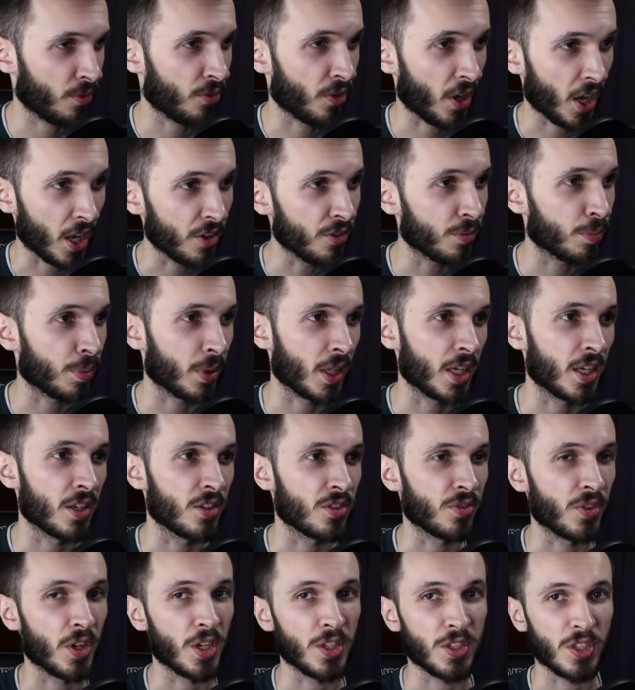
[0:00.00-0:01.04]
five
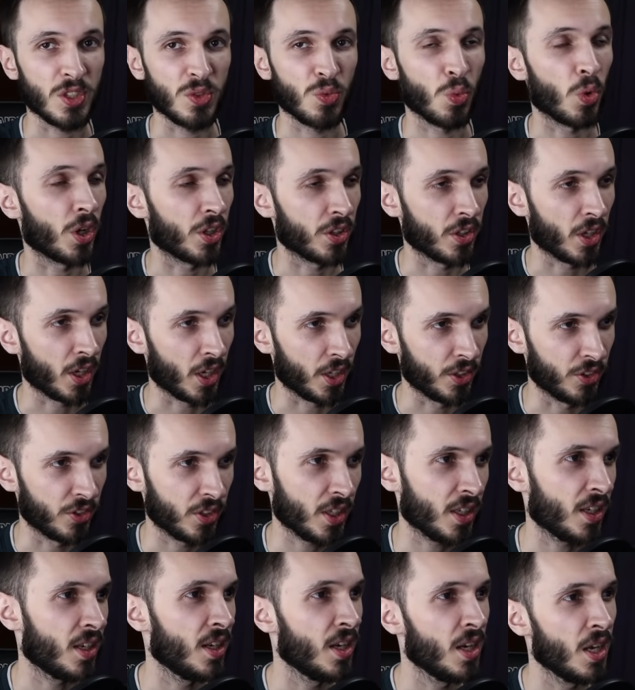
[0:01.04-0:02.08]
players versus one
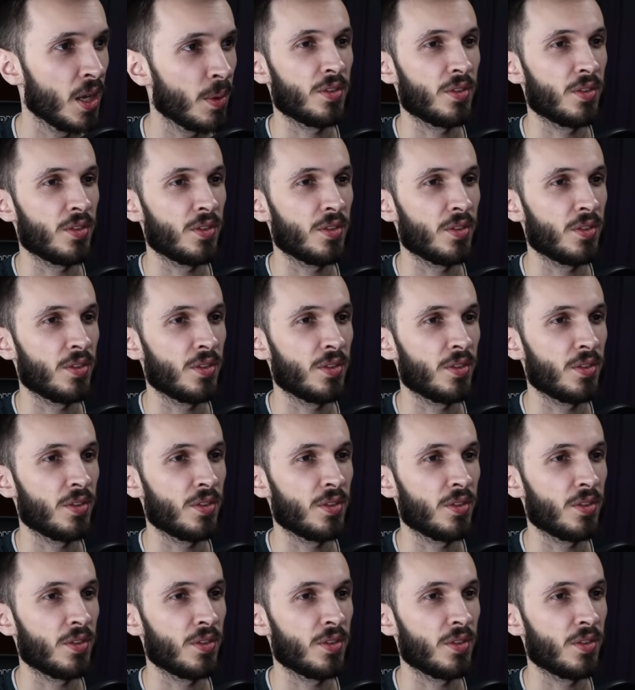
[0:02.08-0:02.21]
hunter.